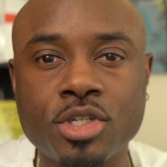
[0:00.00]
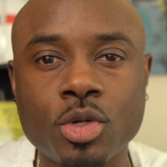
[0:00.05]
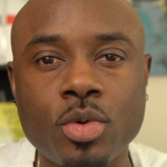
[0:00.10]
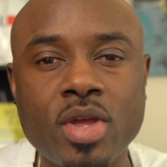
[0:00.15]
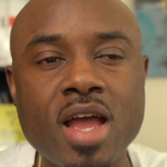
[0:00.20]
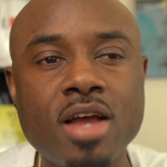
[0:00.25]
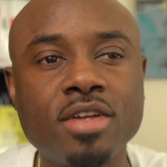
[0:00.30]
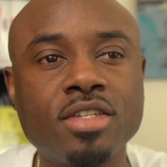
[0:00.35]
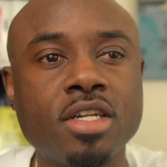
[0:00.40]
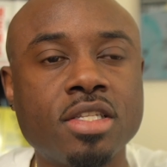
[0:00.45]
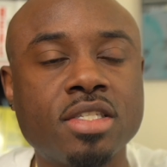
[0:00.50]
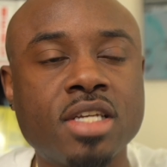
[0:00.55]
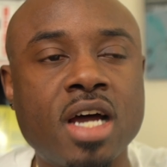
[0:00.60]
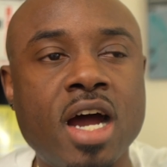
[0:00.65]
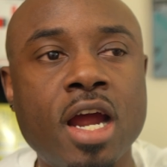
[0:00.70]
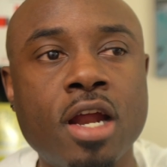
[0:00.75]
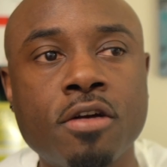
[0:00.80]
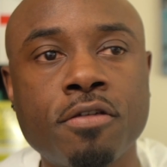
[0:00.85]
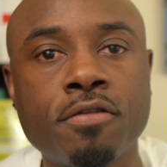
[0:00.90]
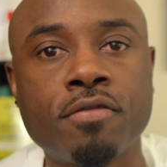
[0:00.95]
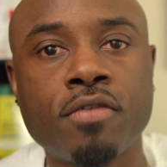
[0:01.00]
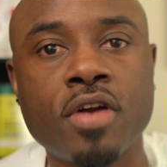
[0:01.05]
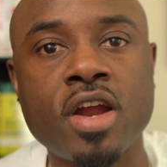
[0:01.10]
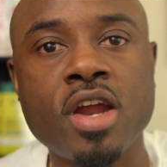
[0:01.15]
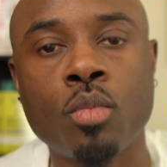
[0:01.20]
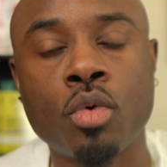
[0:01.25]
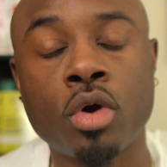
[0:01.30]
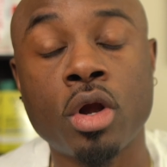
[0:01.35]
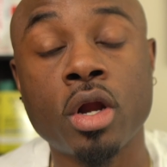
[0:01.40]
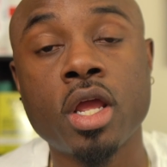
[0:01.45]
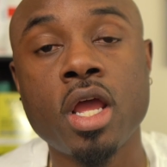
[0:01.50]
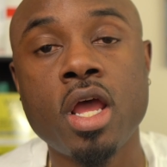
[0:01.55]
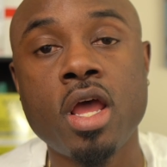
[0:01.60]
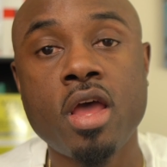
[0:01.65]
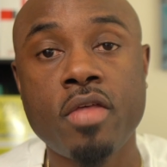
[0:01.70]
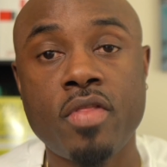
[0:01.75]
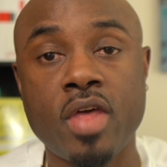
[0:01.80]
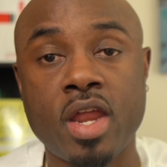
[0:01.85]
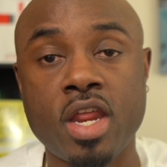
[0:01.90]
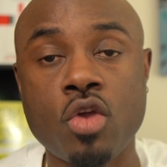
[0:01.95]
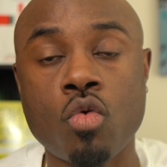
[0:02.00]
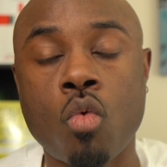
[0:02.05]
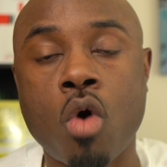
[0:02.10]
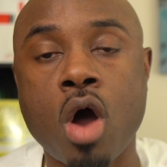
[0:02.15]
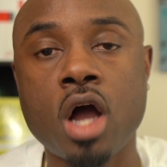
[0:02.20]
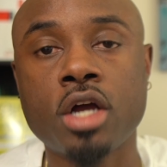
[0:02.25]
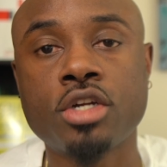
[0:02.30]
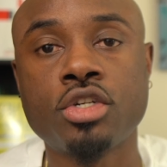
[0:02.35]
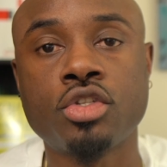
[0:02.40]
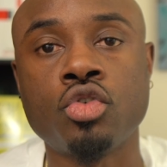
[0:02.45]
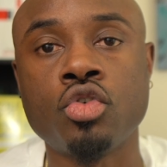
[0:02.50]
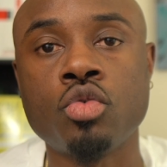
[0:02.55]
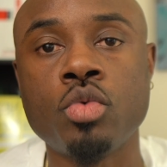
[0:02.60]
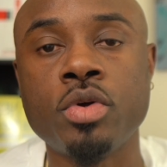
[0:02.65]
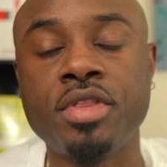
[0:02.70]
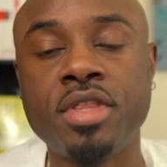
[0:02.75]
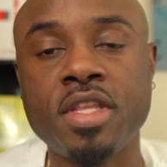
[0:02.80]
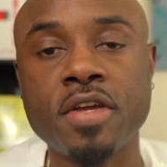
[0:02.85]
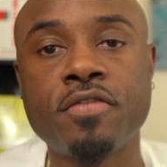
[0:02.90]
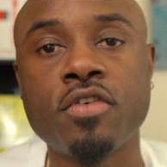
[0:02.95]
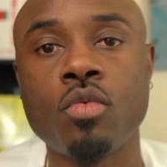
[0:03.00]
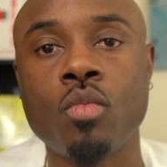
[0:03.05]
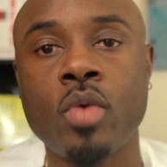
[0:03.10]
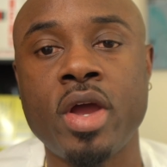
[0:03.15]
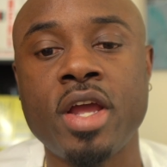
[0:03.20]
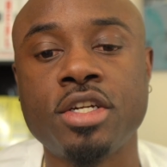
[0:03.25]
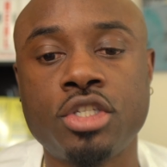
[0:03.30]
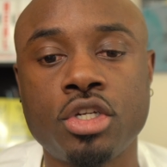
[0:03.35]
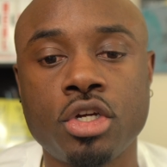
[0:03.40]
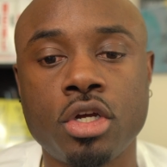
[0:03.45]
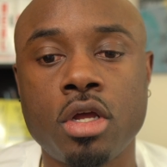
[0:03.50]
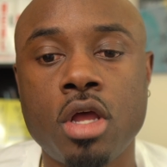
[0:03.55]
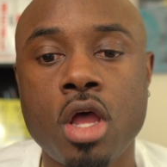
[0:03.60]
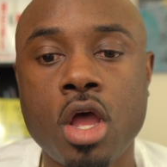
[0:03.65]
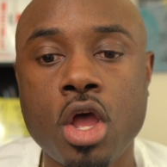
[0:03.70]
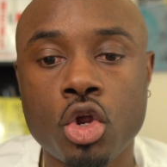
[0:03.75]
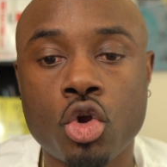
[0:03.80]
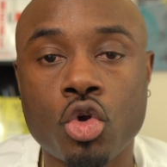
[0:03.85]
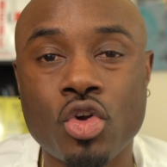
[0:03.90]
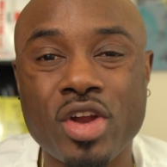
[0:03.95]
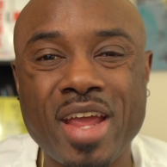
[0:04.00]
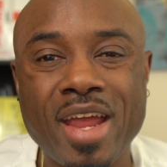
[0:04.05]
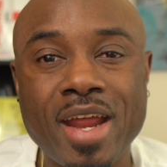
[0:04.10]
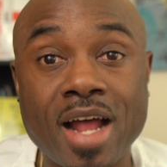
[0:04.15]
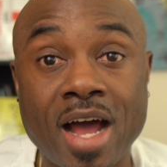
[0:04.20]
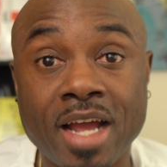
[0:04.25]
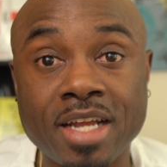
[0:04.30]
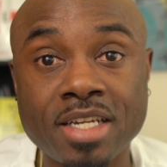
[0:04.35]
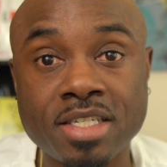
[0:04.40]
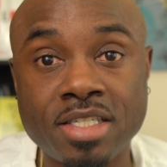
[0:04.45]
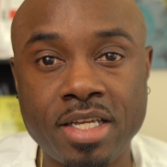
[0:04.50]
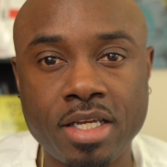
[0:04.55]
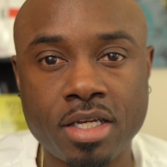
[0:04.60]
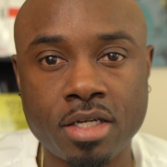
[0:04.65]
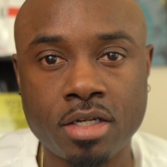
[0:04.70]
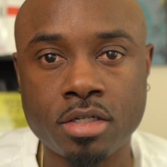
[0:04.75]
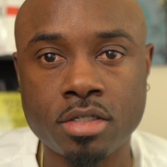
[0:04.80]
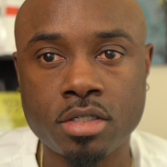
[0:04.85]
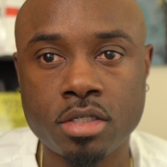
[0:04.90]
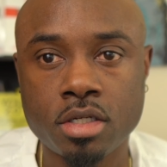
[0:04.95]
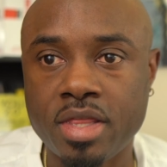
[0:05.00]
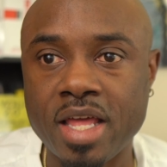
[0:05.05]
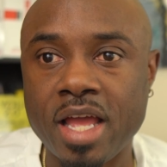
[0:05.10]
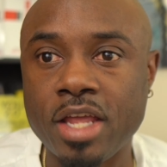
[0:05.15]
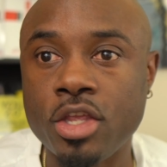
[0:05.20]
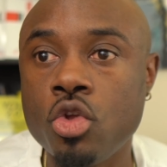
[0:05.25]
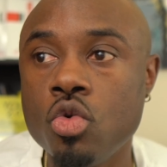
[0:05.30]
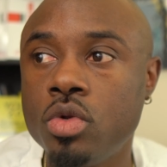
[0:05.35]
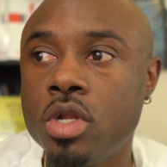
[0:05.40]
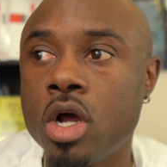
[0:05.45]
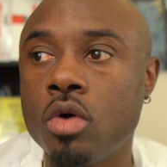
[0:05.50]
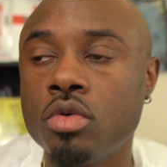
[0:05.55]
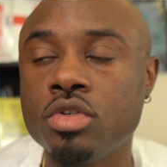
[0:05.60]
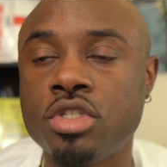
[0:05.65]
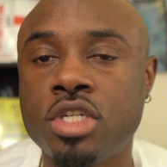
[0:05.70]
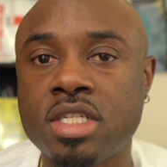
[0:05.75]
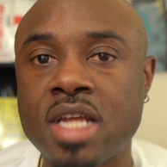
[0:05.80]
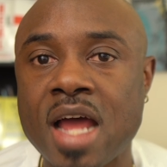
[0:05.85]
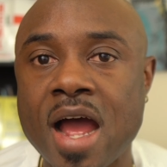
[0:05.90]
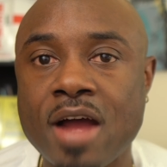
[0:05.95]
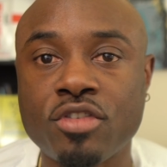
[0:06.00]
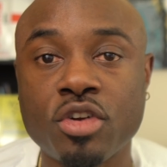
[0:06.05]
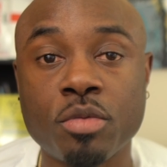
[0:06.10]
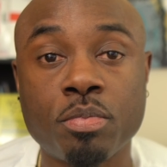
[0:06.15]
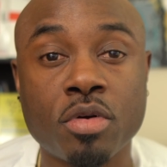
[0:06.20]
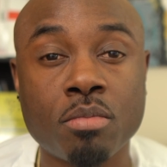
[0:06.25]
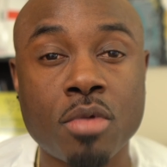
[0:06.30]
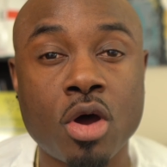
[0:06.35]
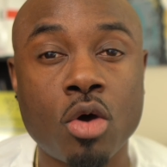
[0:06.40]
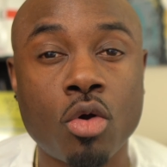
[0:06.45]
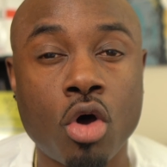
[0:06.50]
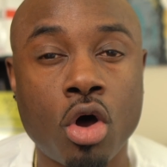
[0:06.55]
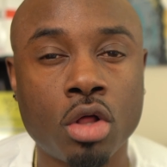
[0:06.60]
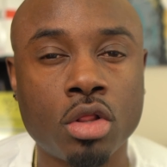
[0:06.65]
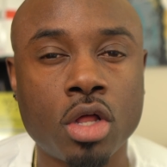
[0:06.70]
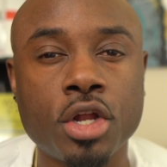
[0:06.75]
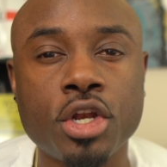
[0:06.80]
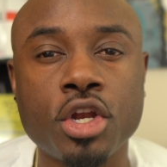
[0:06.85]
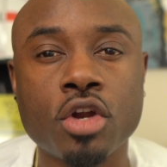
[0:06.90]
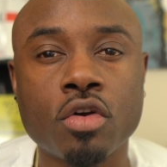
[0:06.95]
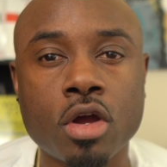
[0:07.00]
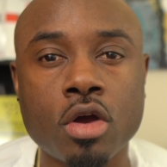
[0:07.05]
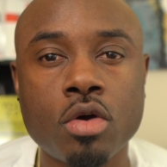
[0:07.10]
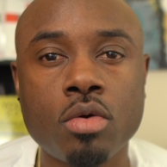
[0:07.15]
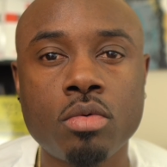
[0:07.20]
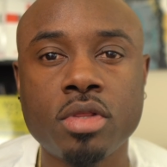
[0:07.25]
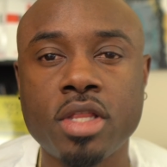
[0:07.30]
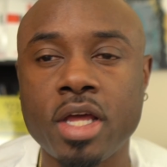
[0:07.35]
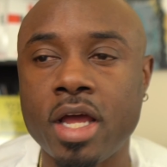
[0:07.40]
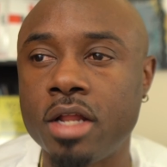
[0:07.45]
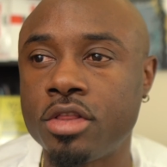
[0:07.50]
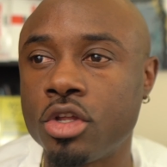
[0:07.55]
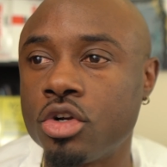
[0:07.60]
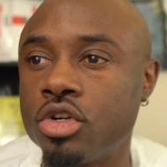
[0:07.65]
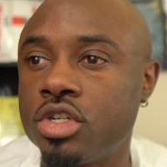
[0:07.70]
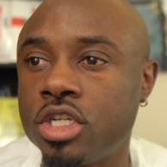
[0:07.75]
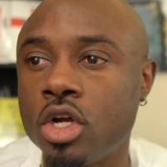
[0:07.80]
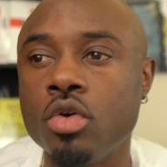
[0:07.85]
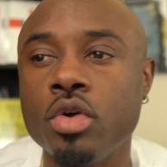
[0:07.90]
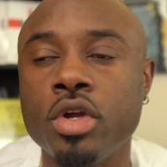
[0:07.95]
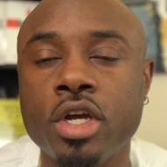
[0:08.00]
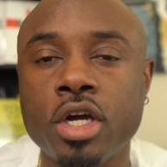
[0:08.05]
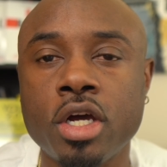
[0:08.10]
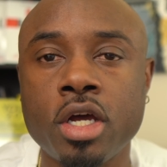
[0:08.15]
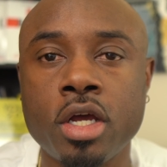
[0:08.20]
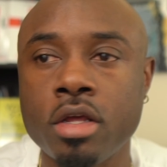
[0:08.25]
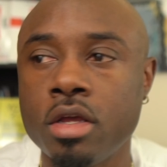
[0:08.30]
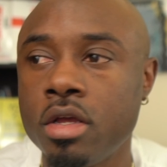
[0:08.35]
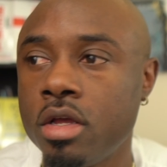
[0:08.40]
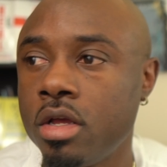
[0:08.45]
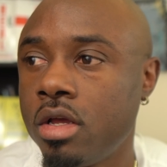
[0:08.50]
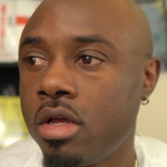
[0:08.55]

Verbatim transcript: So he has an entire framework that he walks through with different ways to create ideas that you don't just have to promote all on your own, that they're so good